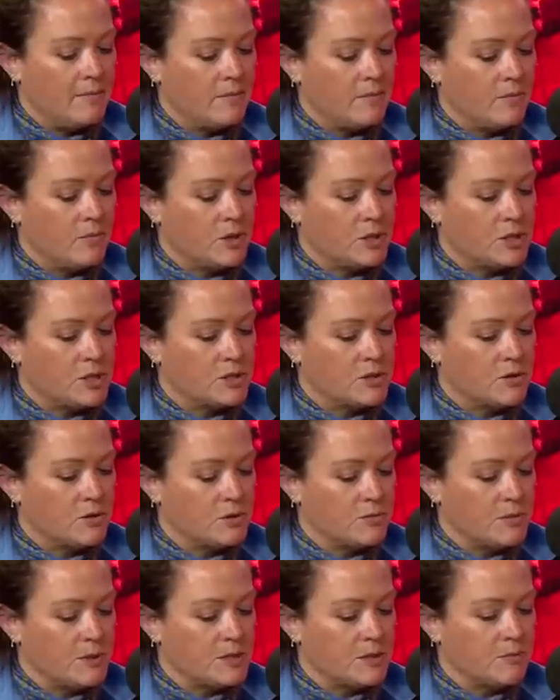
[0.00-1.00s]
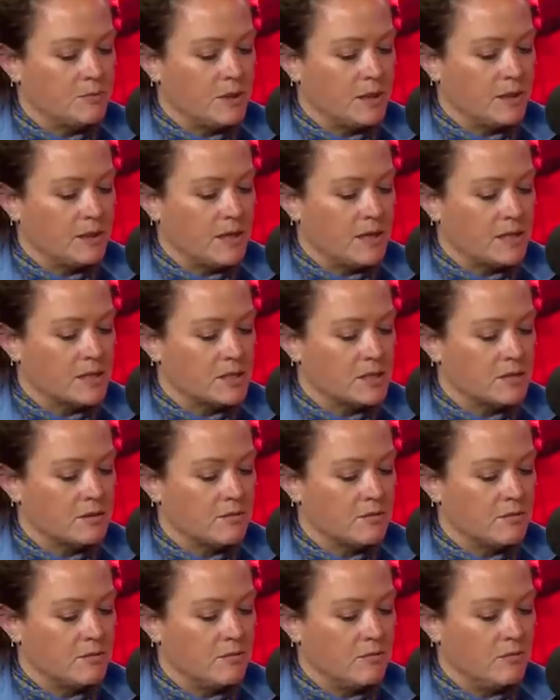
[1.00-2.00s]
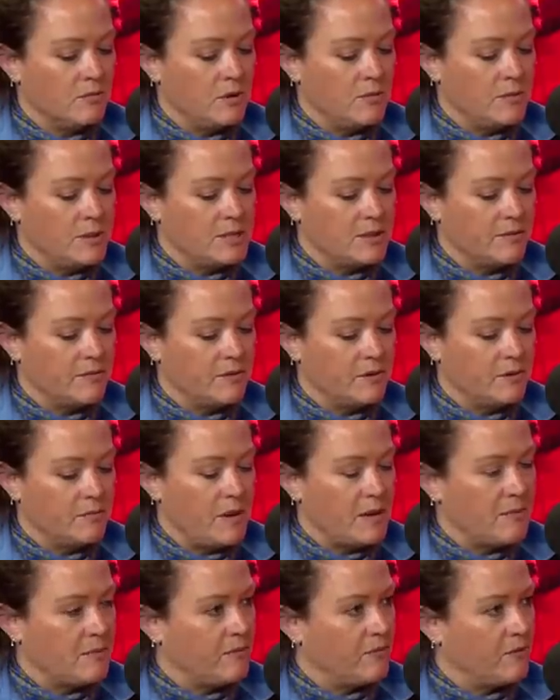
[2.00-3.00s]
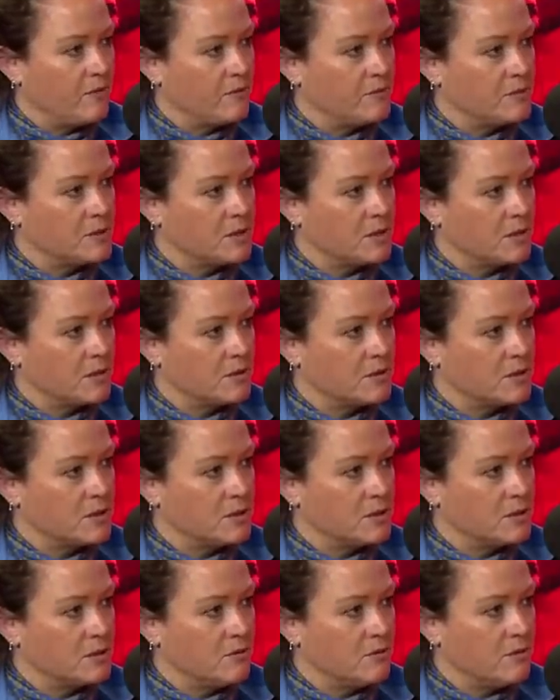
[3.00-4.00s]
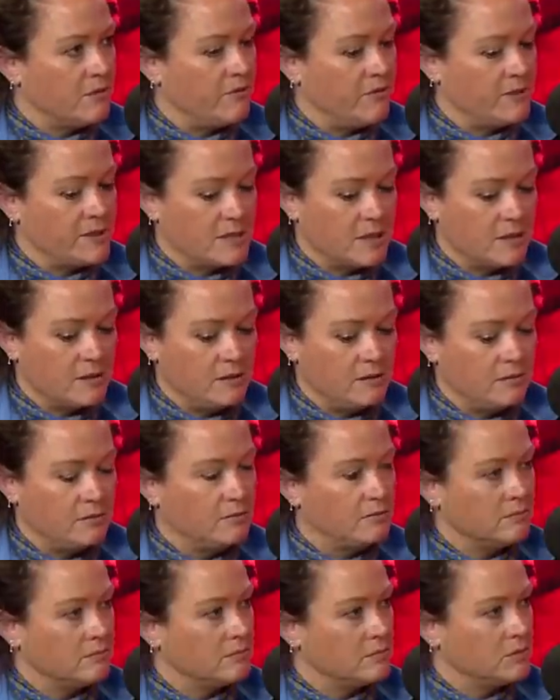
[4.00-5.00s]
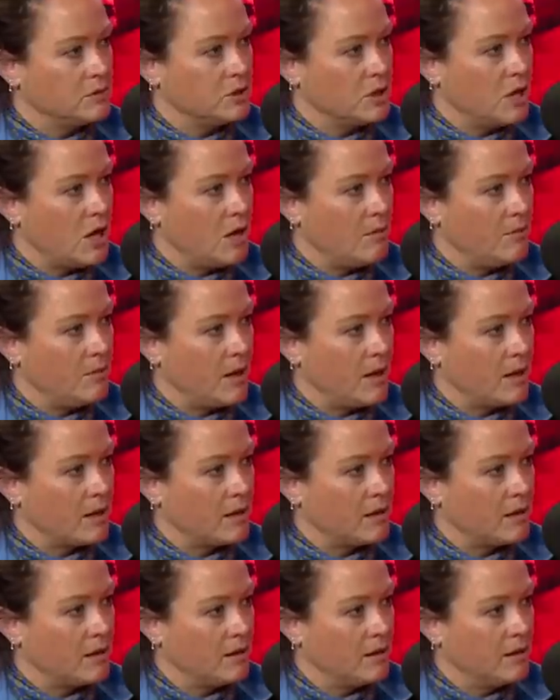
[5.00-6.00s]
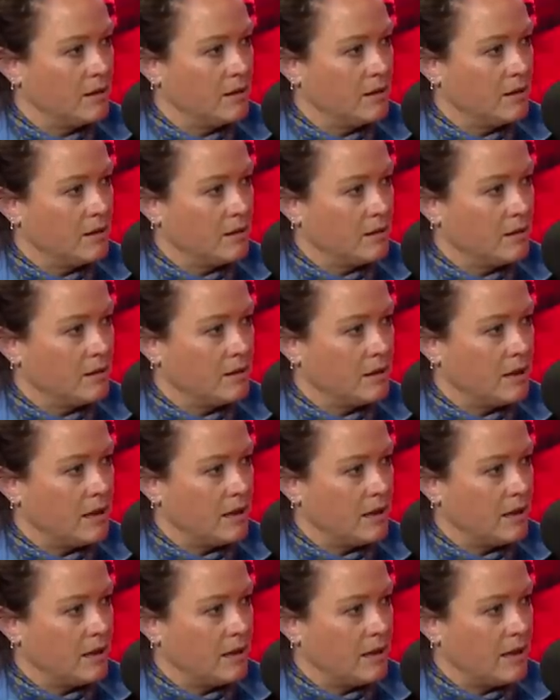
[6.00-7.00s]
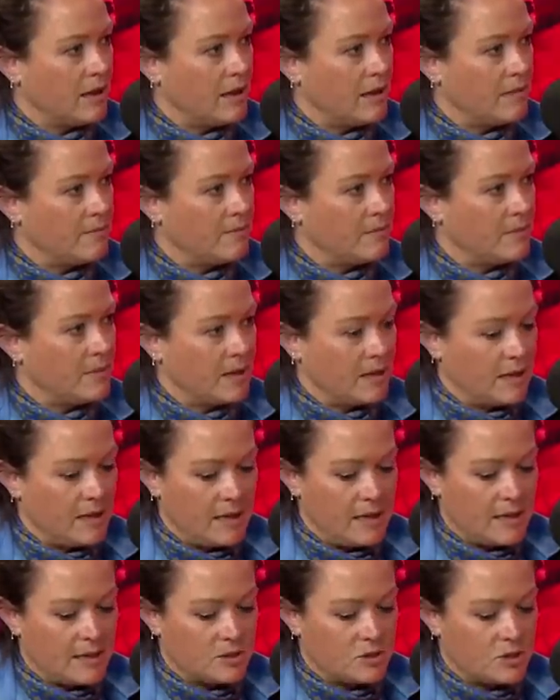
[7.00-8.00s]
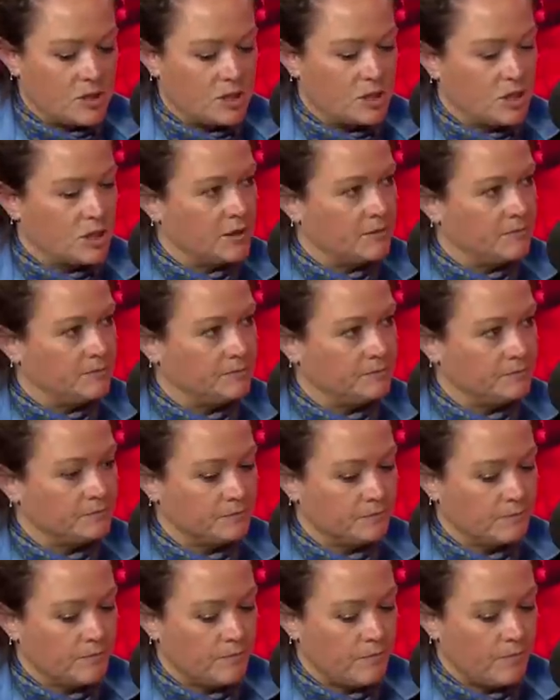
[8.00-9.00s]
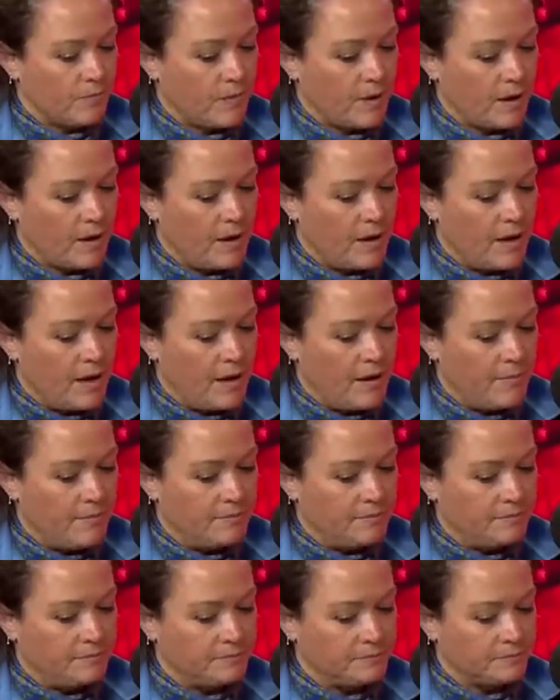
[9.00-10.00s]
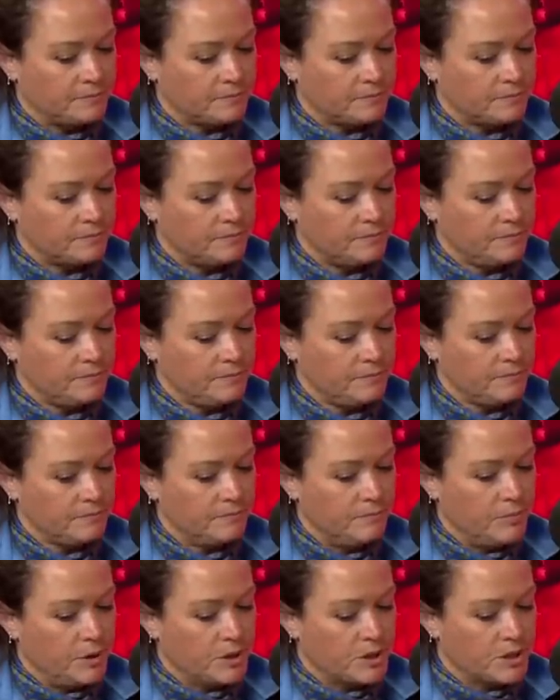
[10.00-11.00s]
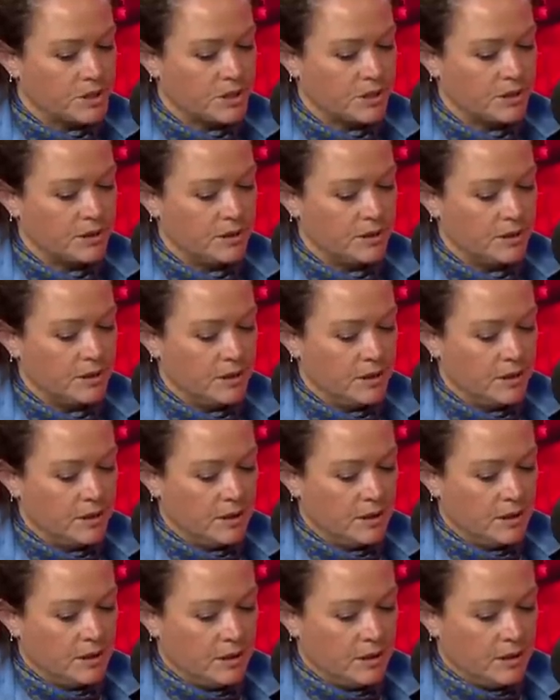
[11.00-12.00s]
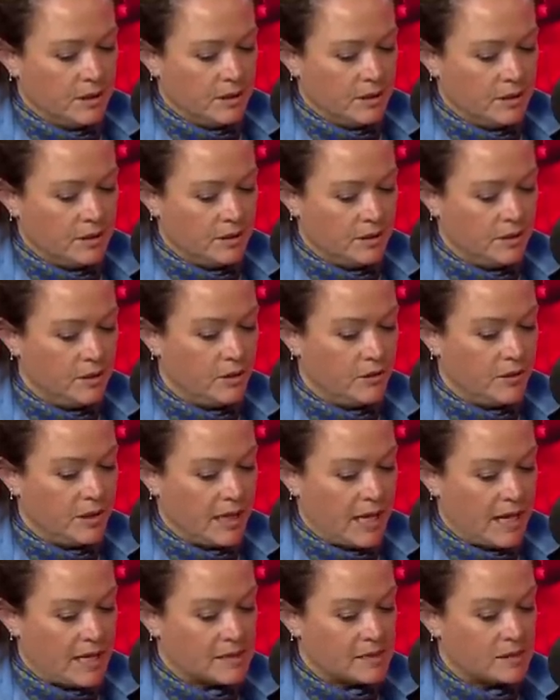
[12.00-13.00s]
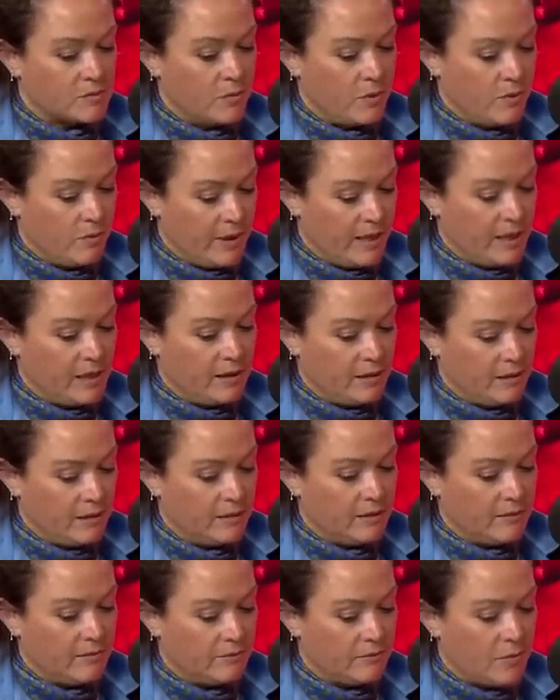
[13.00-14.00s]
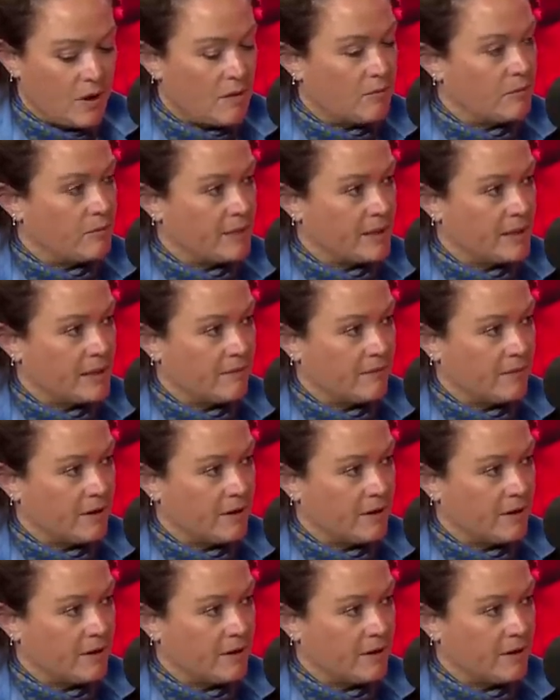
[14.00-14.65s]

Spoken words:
which is going to be something that will be difficult maybe for him to do a physical job like an electrician. But nonetheless, we will probably never